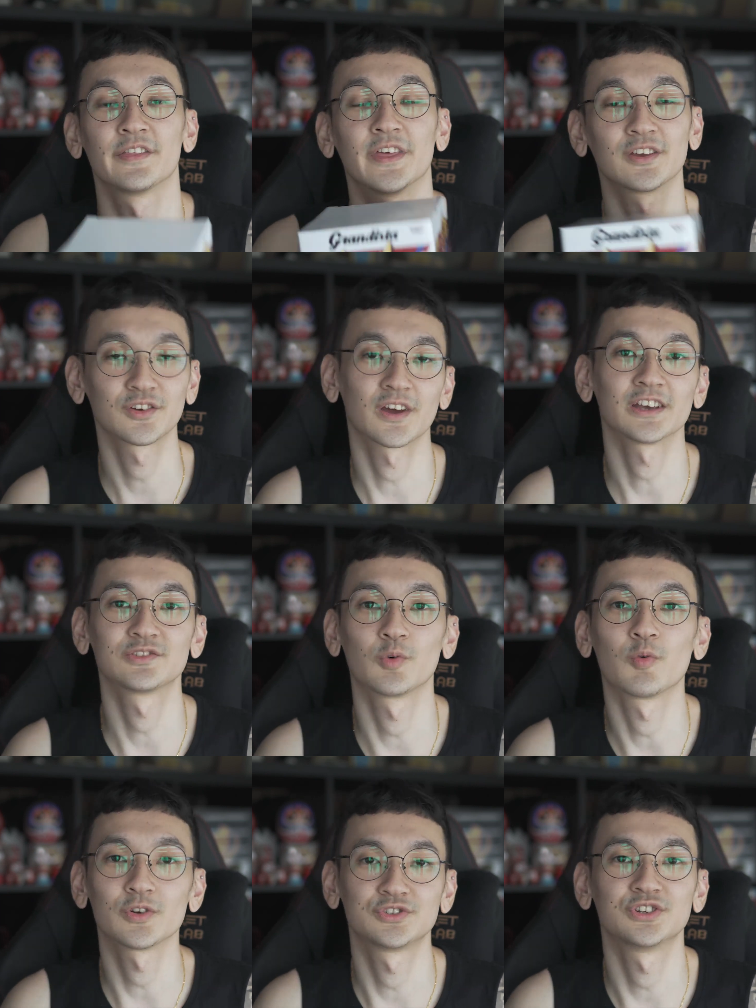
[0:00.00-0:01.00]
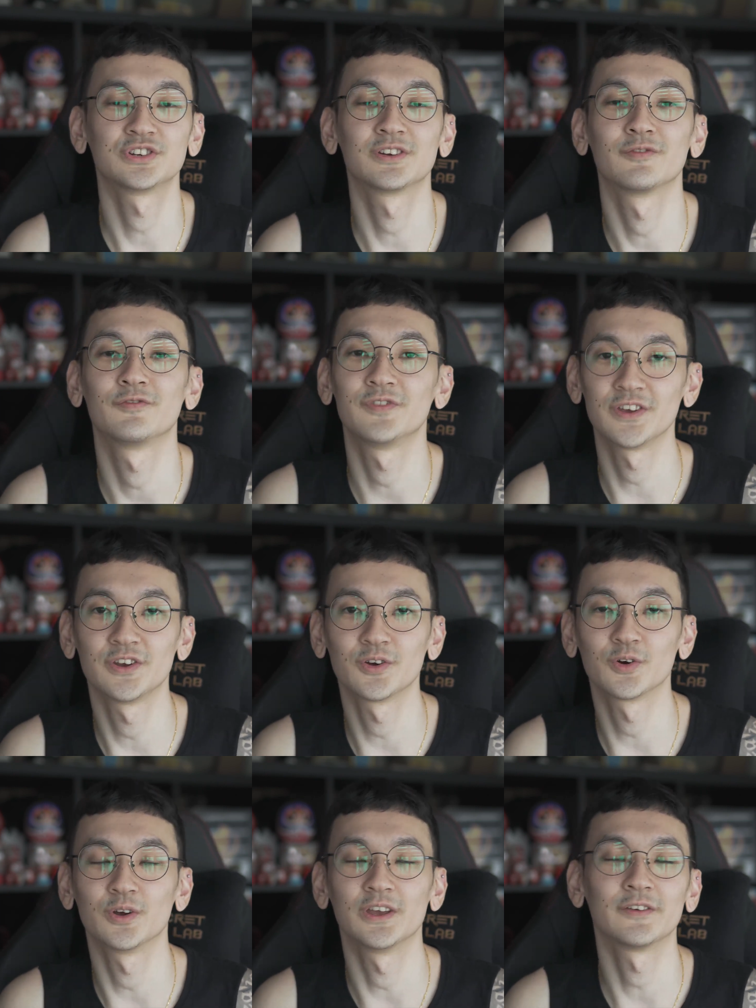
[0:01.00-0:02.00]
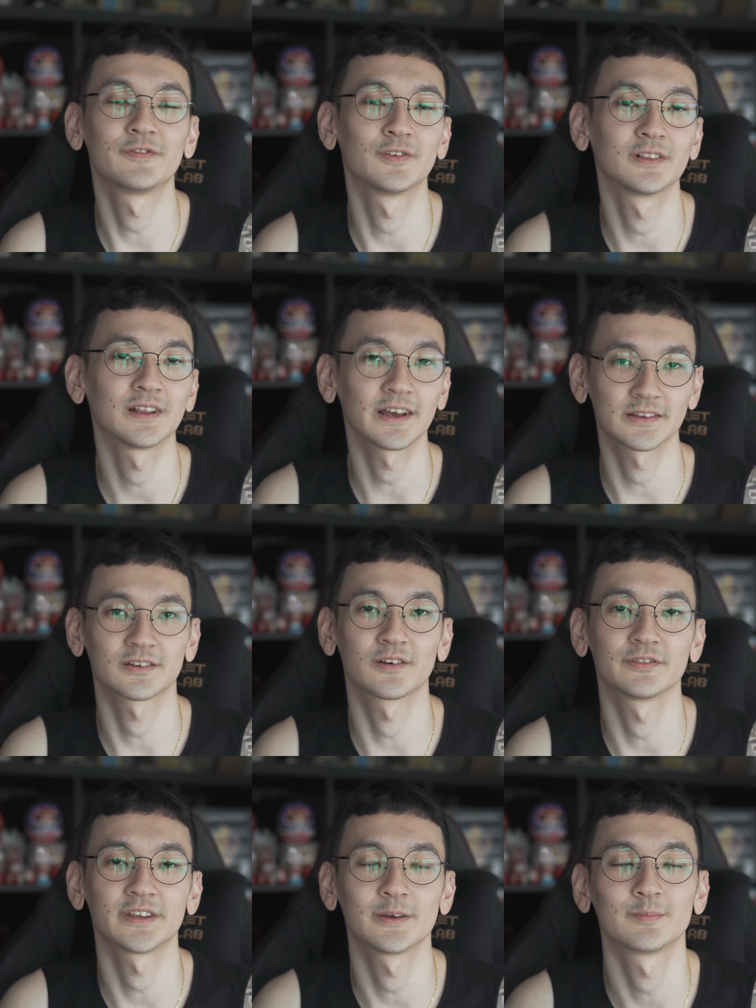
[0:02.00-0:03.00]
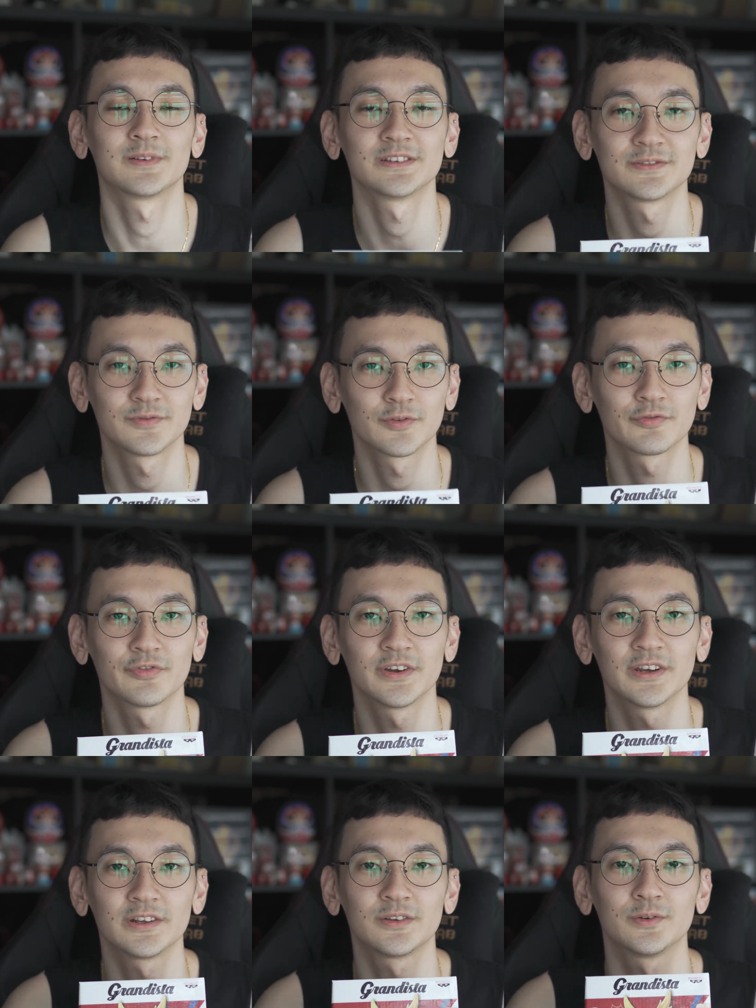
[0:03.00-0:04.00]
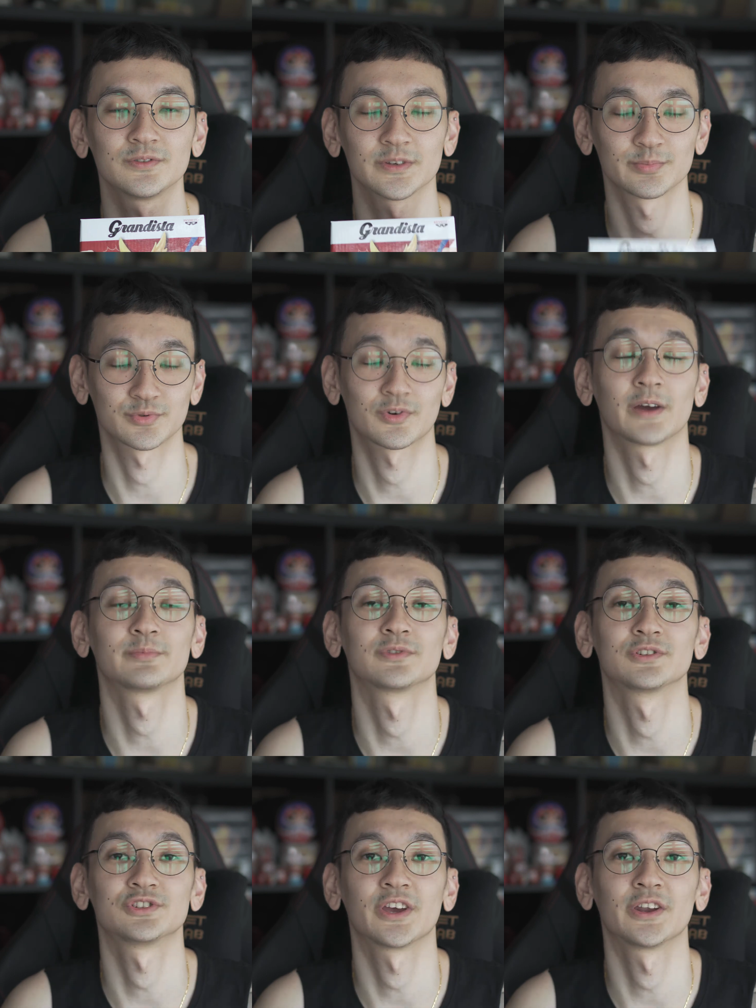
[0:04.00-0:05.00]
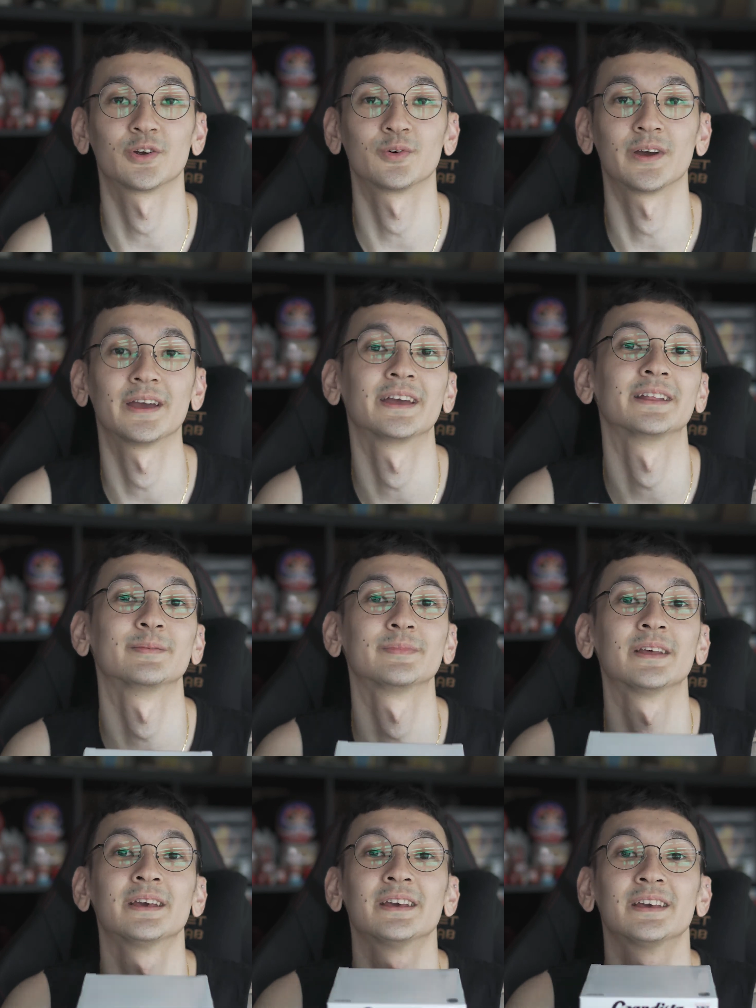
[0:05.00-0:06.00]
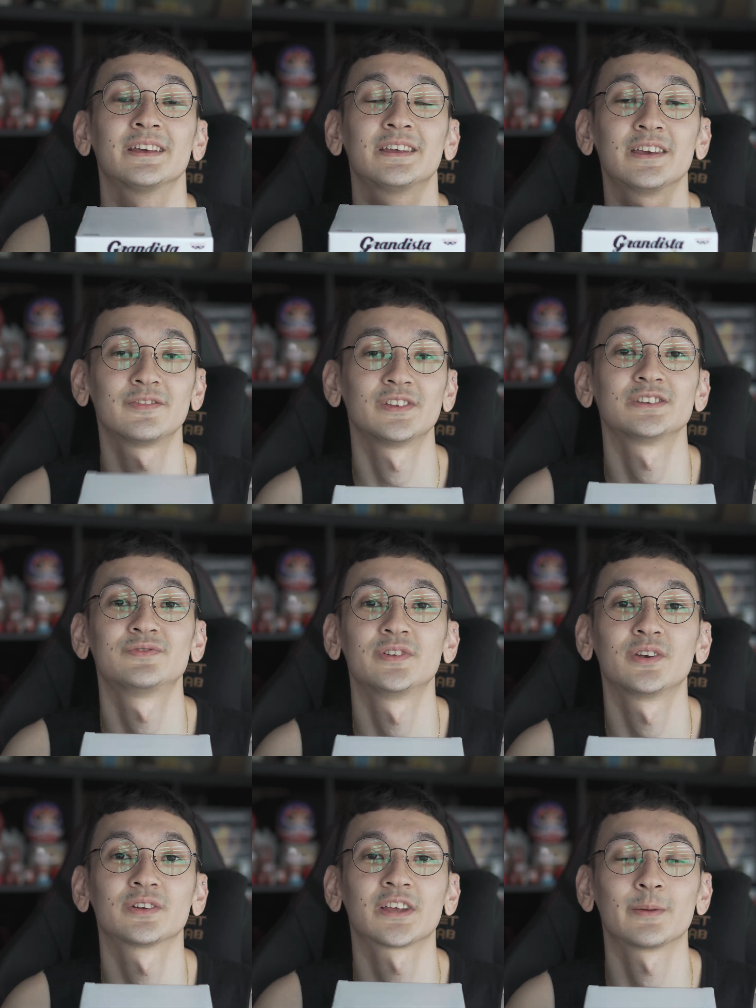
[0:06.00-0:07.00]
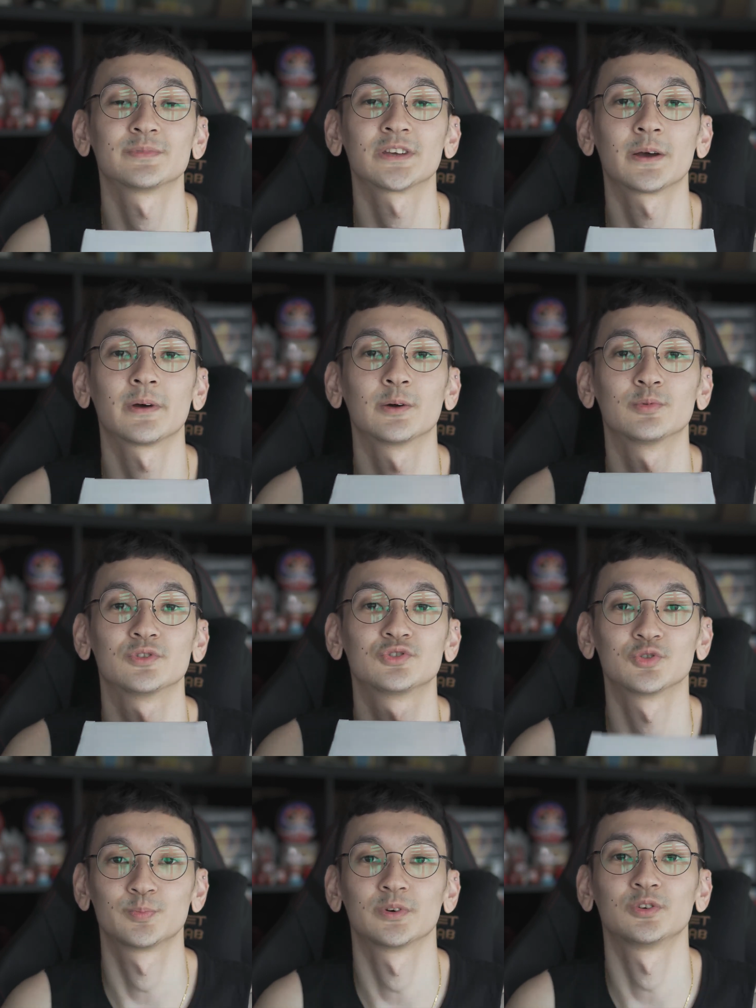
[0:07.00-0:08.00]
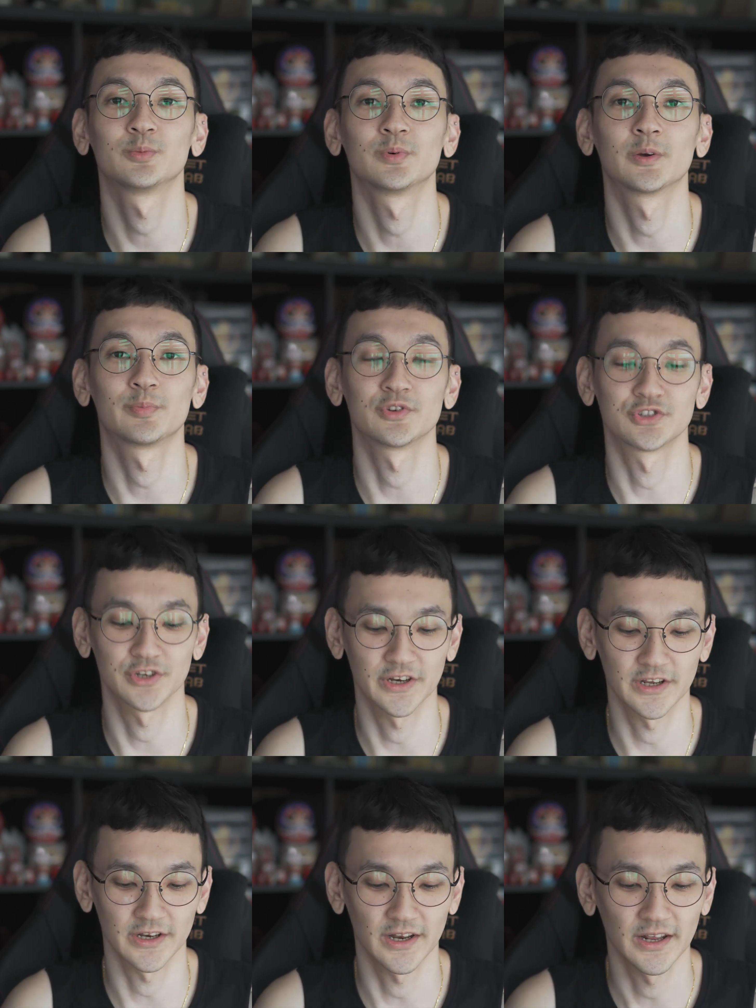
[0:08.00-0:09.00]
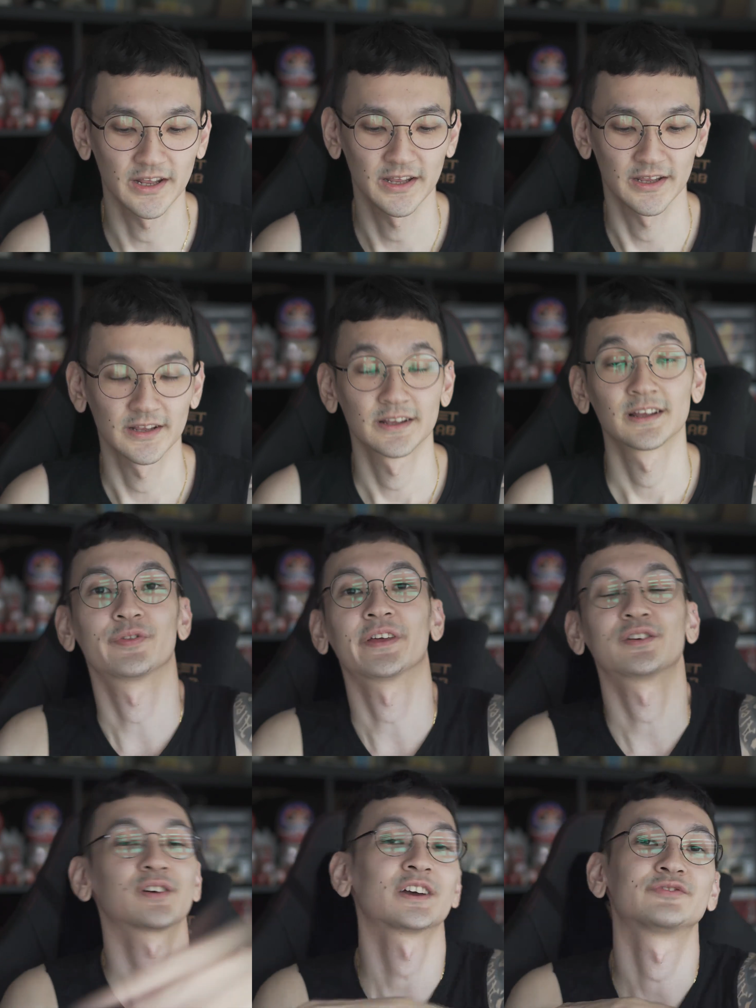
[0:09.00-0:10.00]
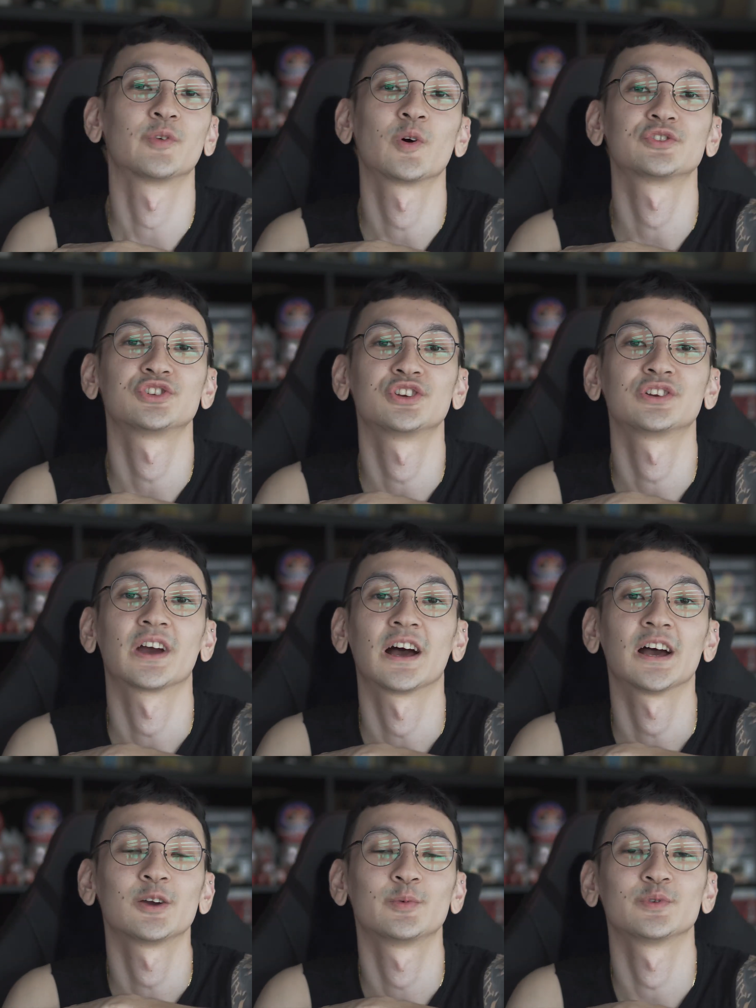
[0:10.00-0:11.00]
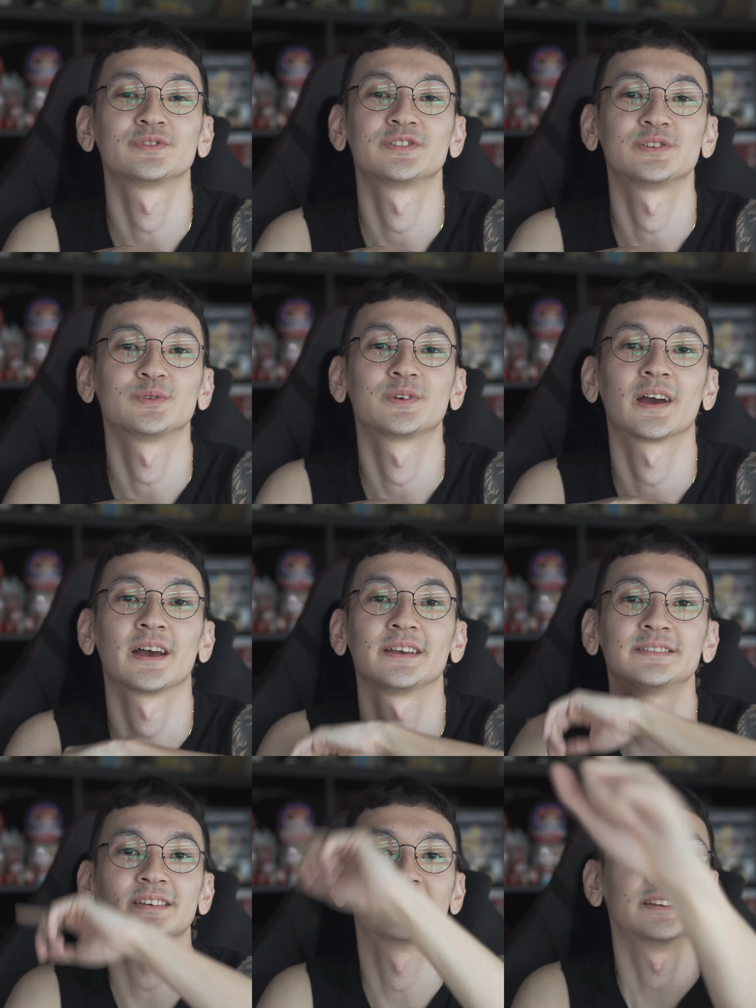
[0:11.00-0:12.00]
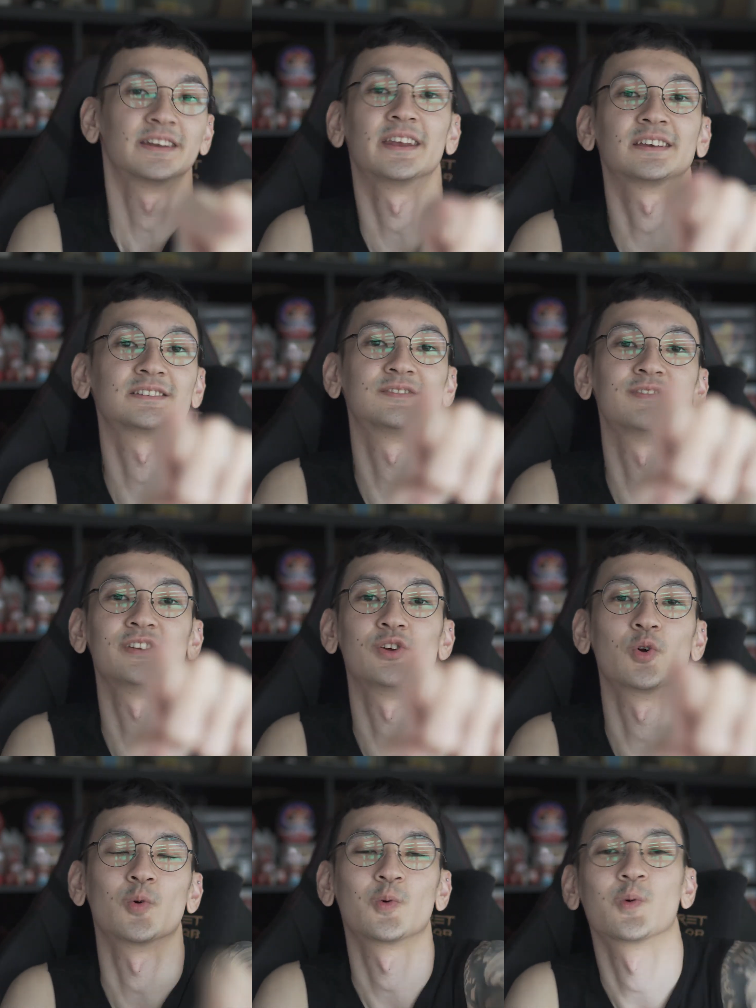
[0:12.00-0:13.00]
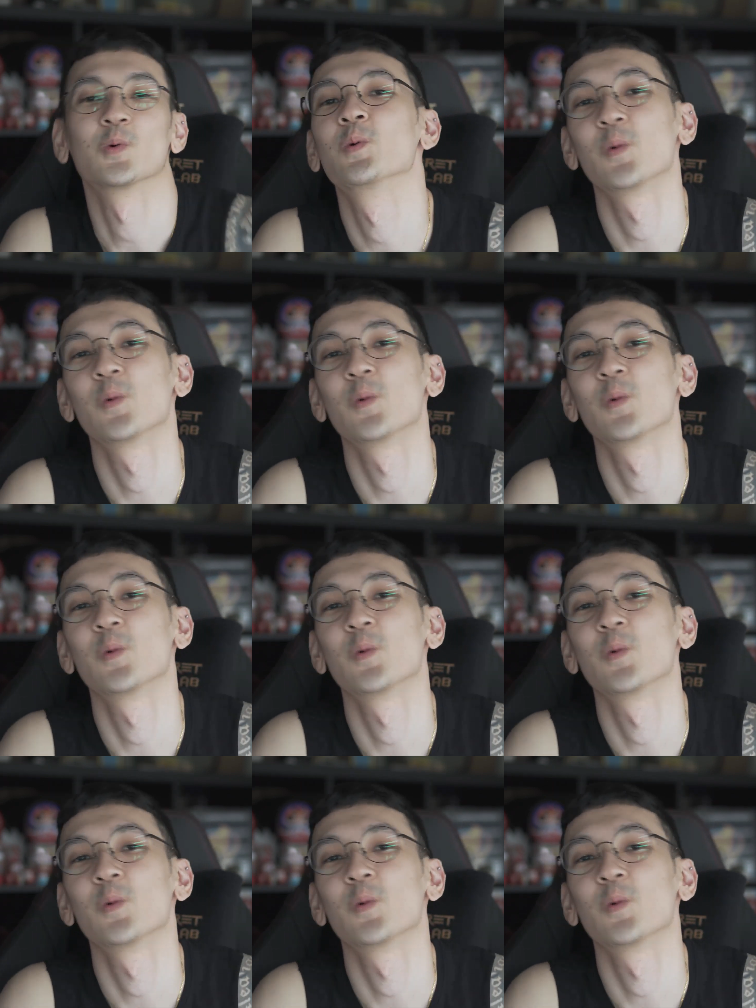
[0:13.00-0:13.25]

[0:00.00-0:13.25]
thank you guys for watching the video. If you like the content, please feel free to subscribe to the channel and give this video a thumbs up. I would super duper appreciate it. Well, thank you guys for watching. I will see you guys in the next video.